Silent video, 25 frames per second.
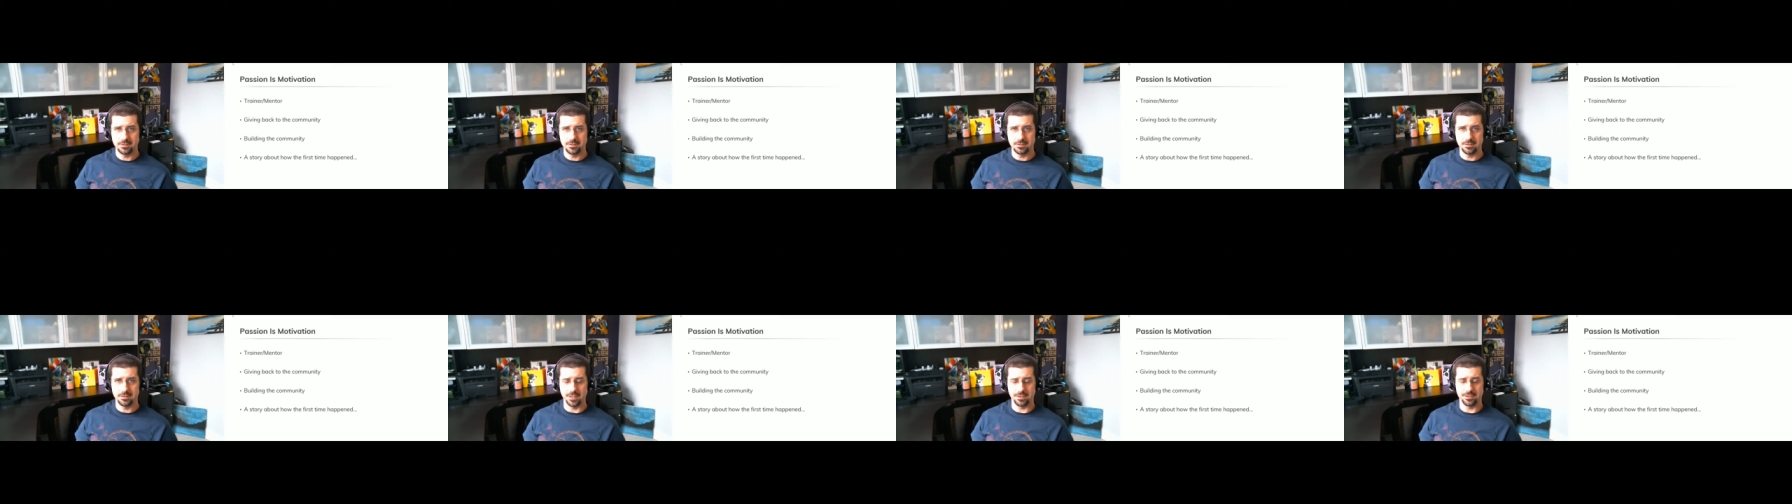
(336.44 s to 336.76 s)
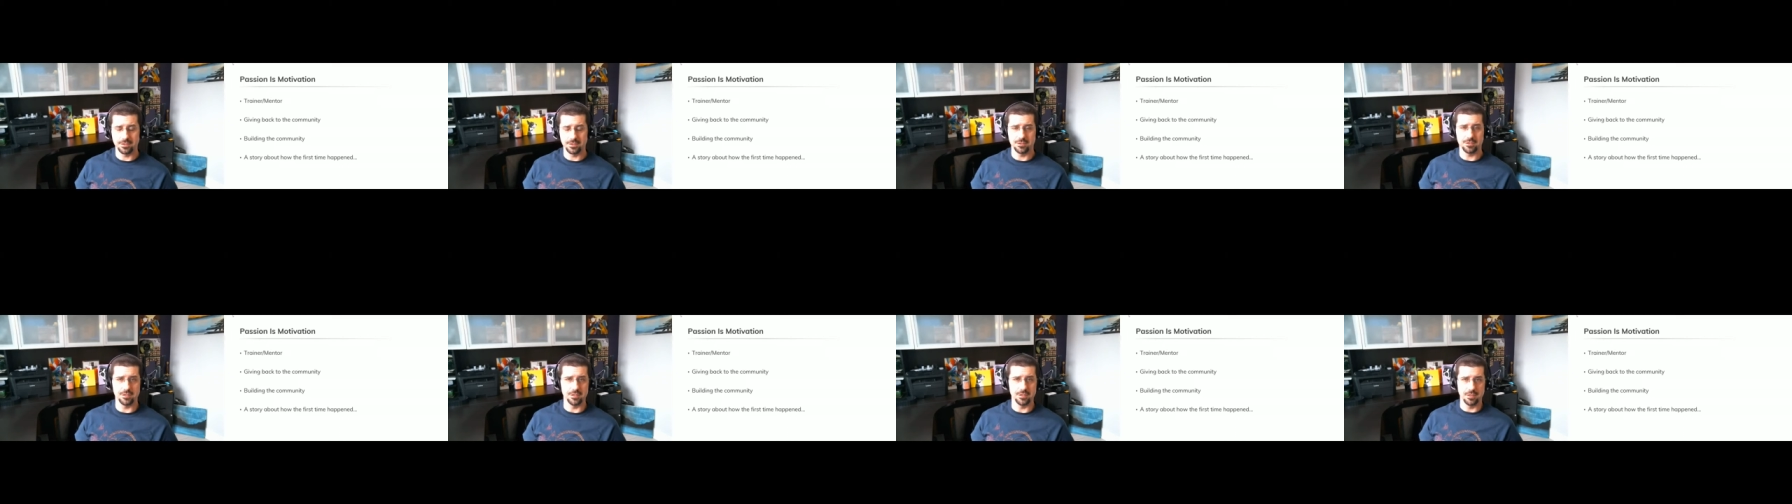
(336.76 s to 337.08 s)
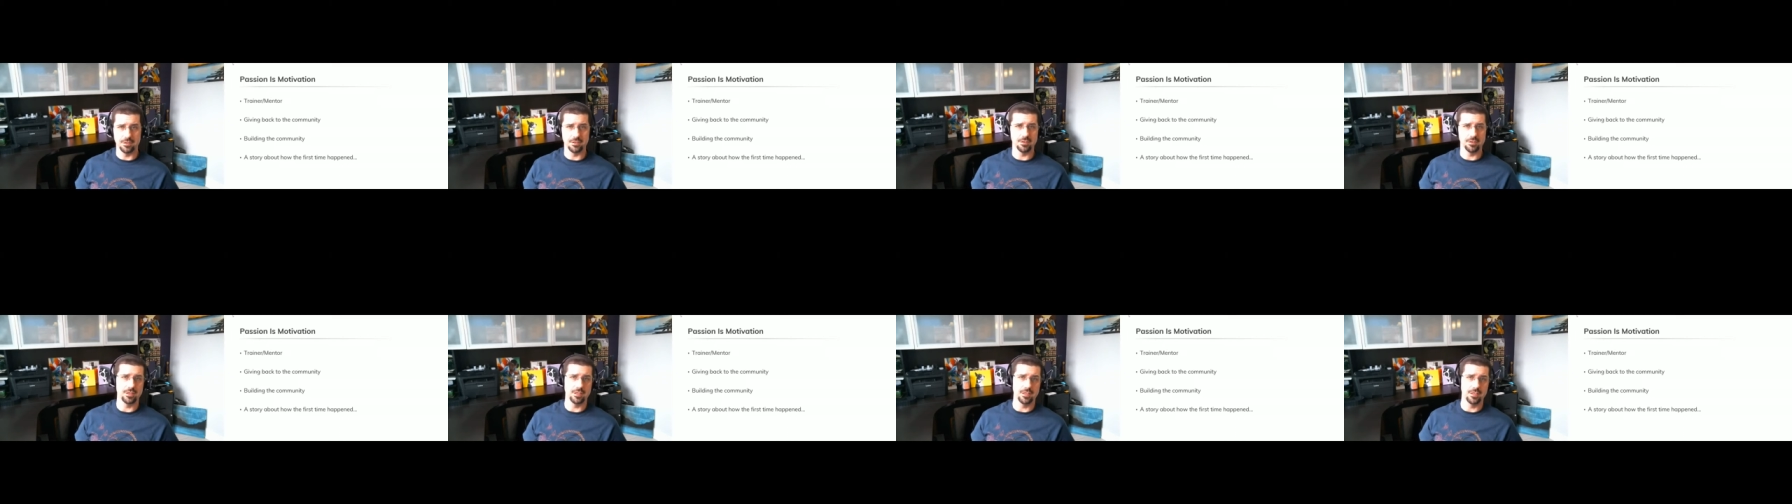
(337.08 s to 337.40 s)

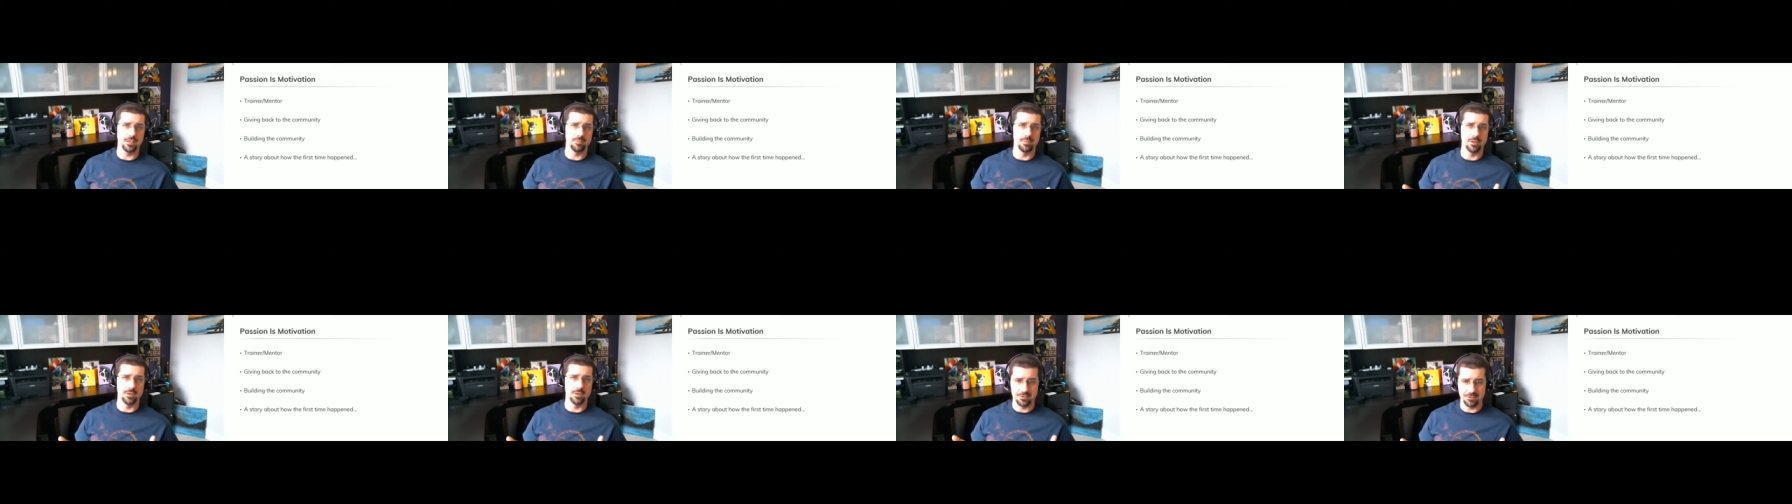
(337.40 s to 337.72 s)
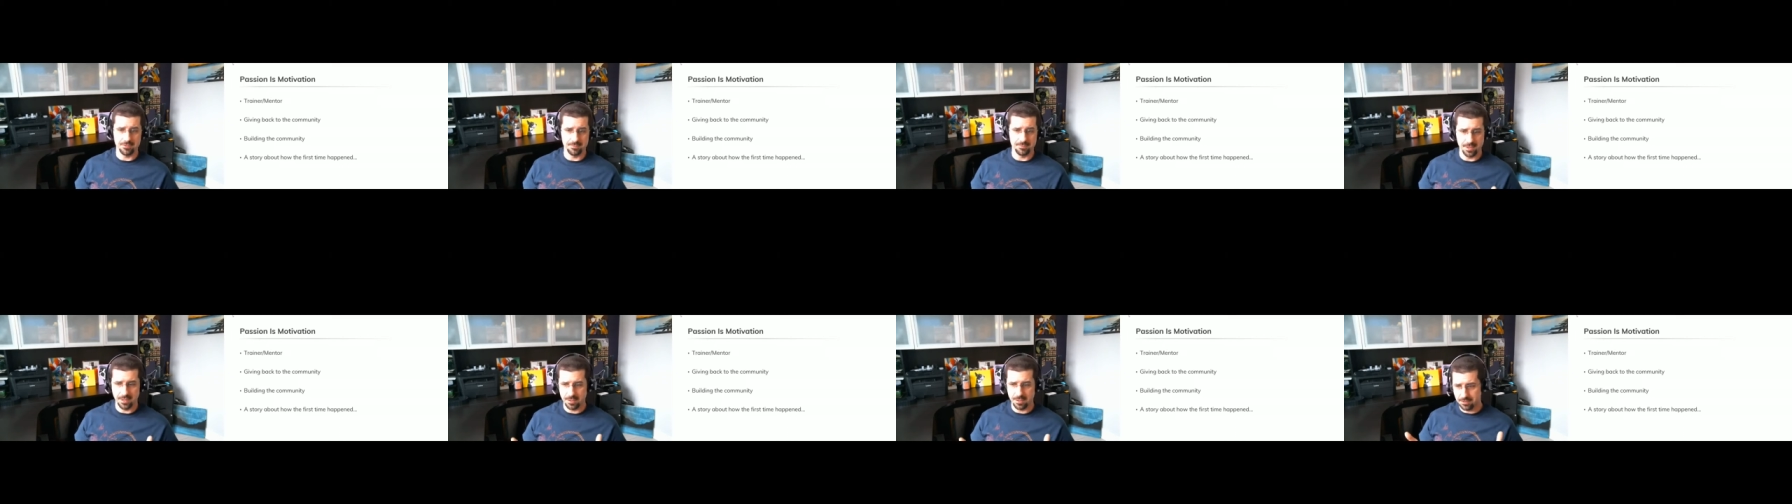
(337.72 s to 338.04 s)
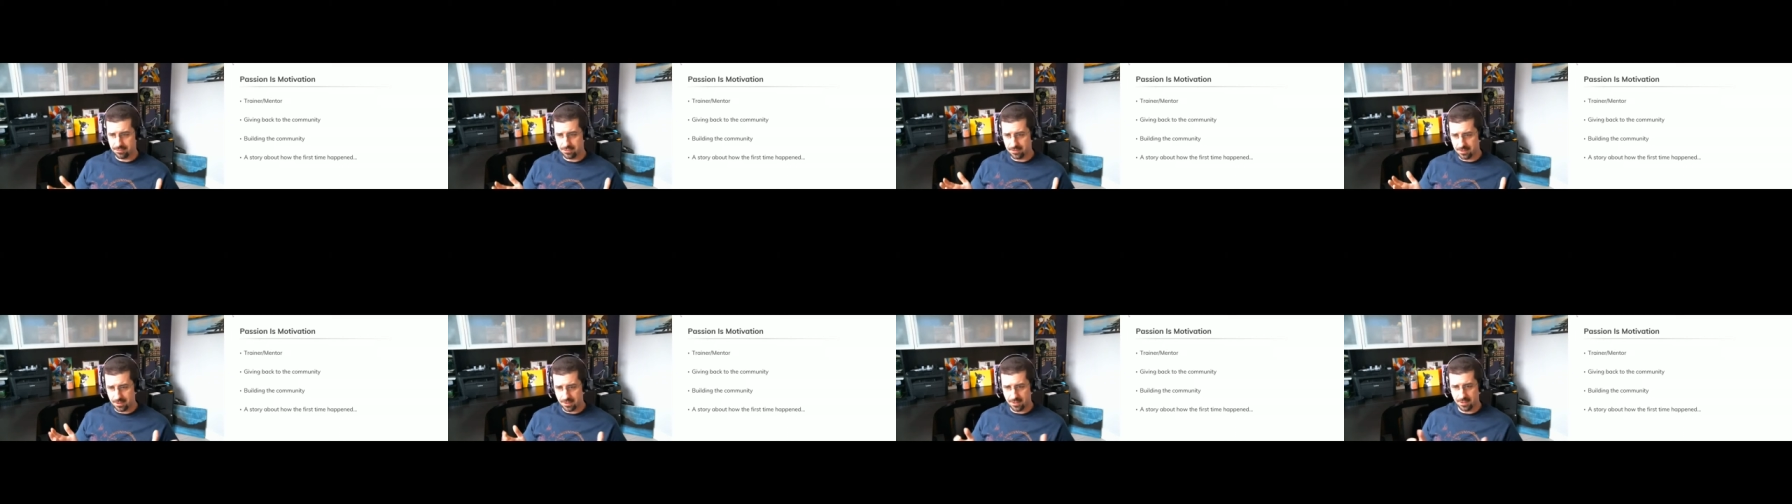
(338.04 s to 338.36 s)
necessarily a bunch of
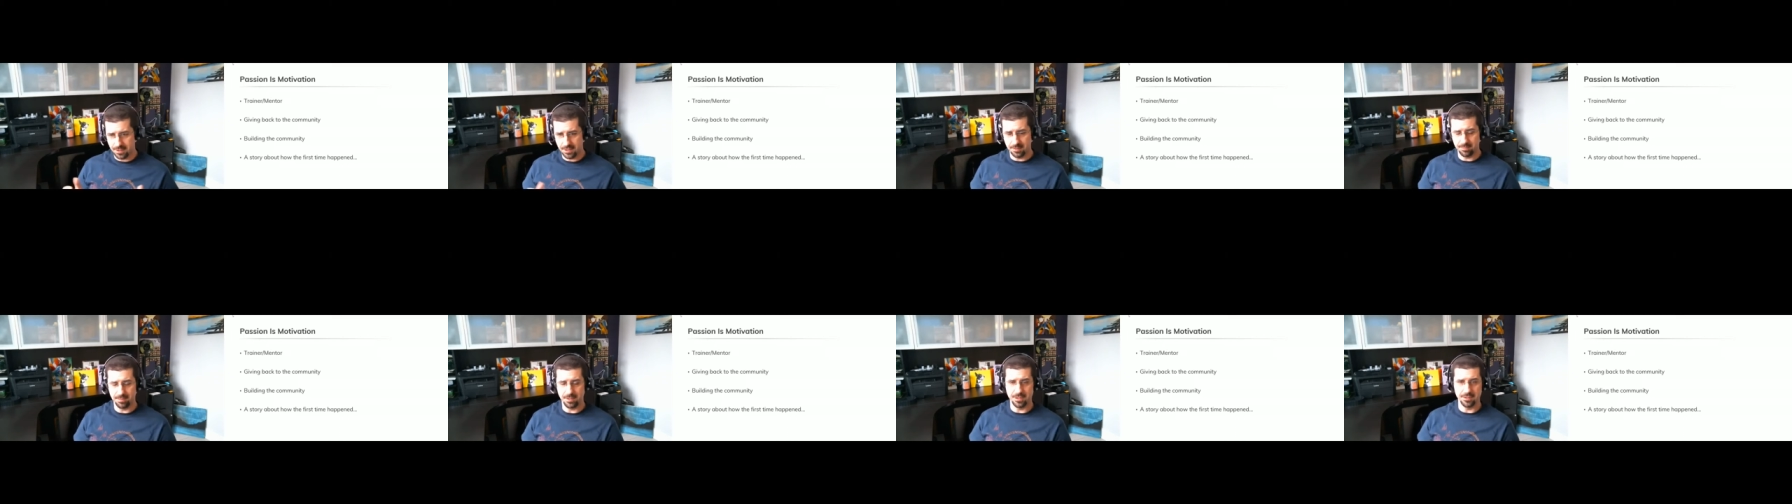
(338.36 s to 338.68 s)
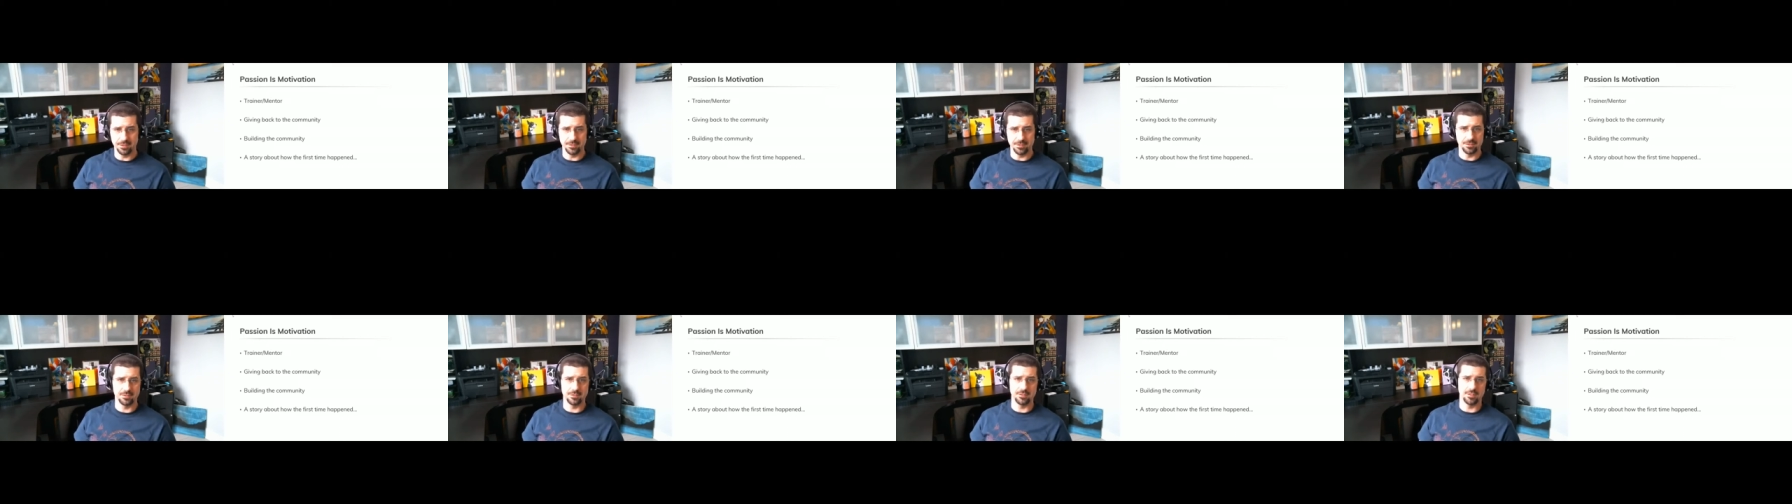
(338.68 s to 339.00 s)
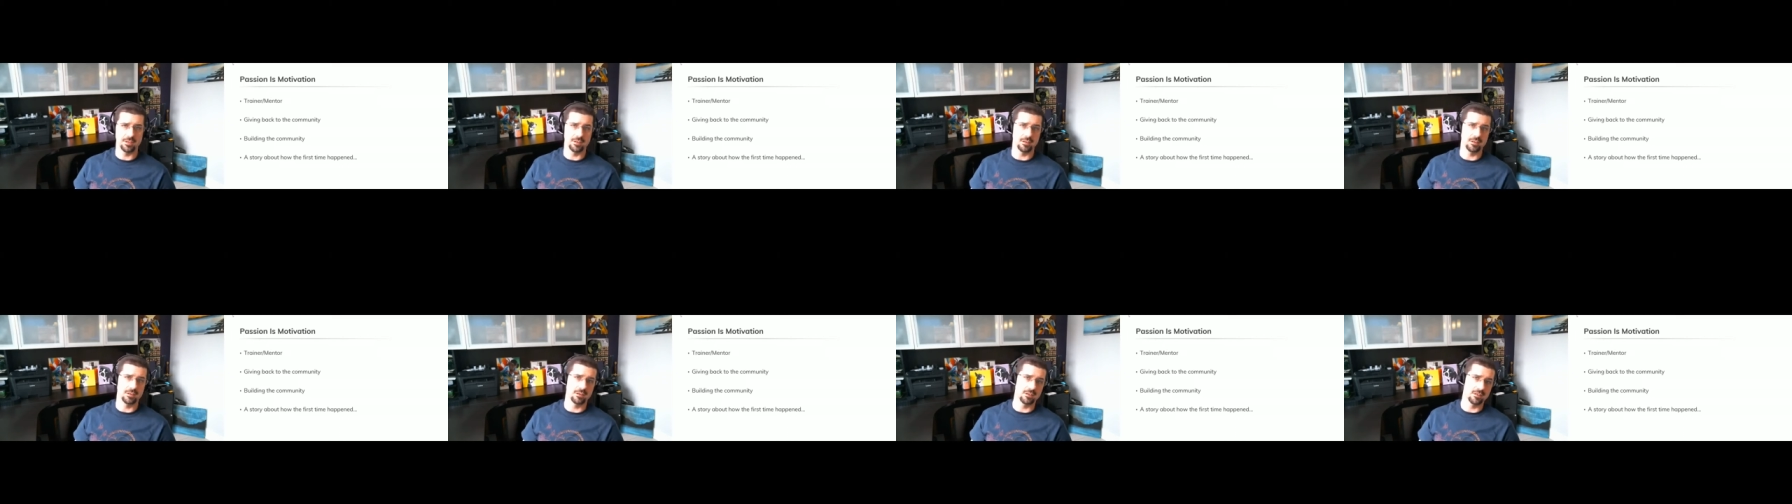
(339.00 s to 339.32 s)
barefooted hippies
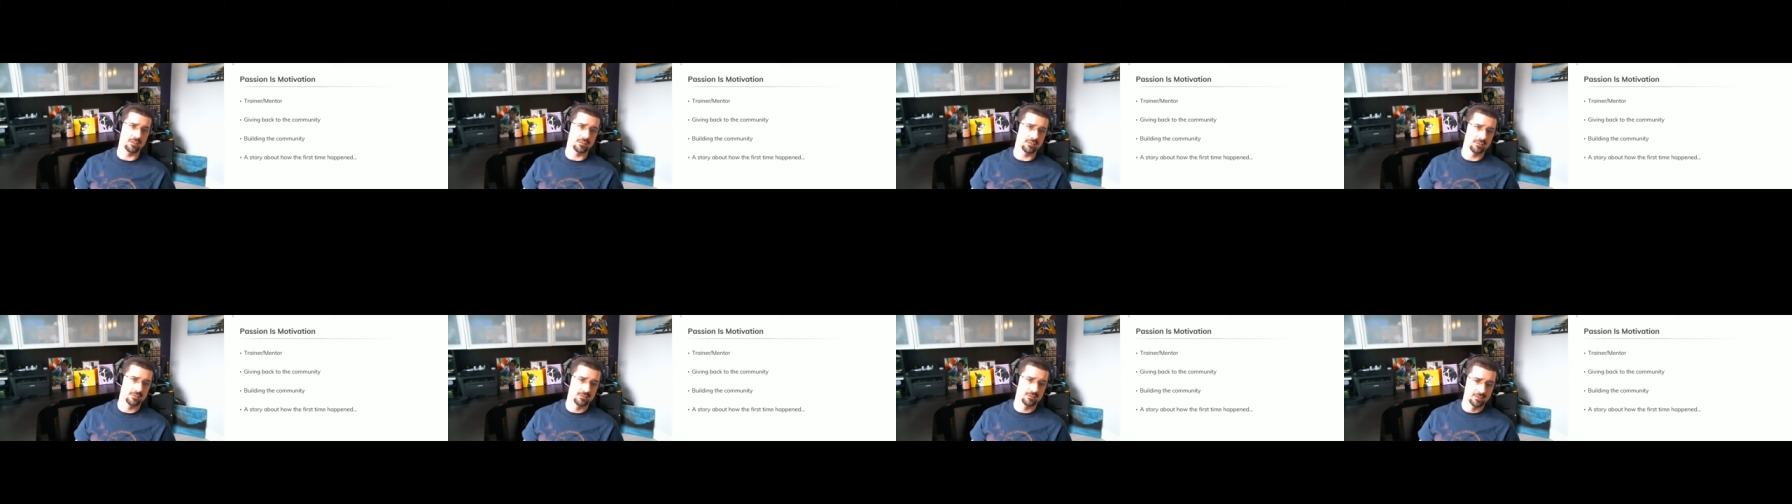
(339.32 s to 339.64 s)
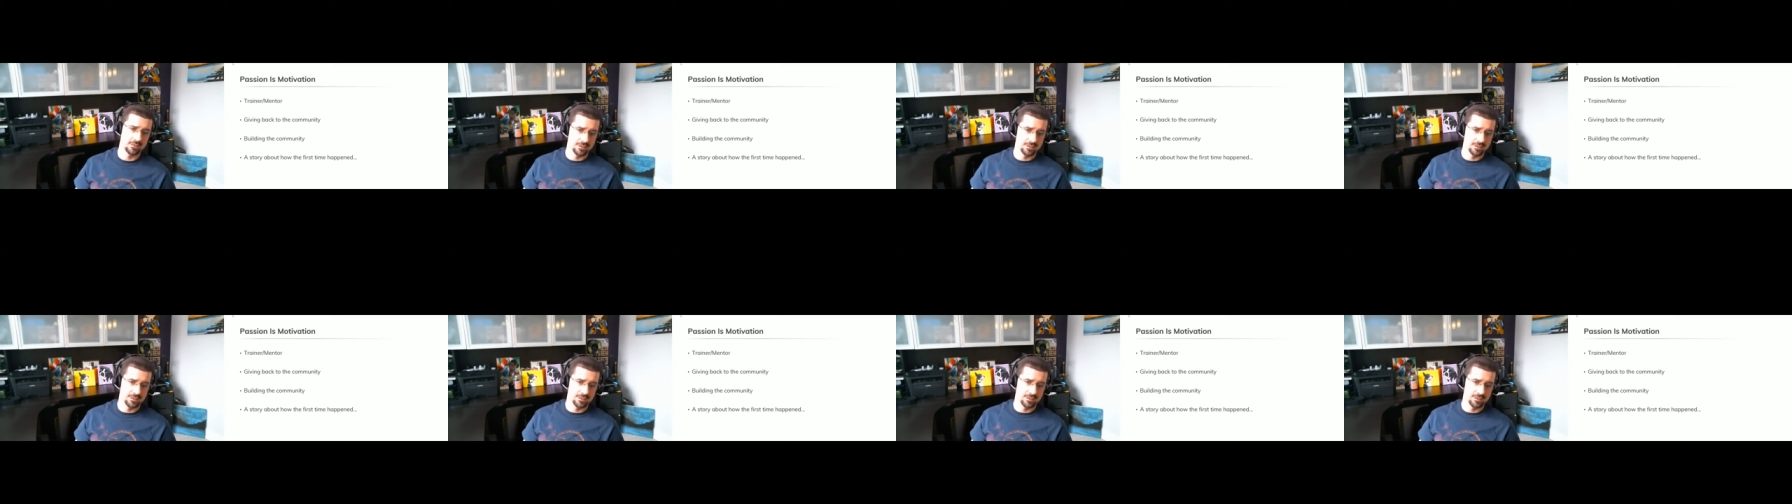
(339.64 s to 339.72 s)
that are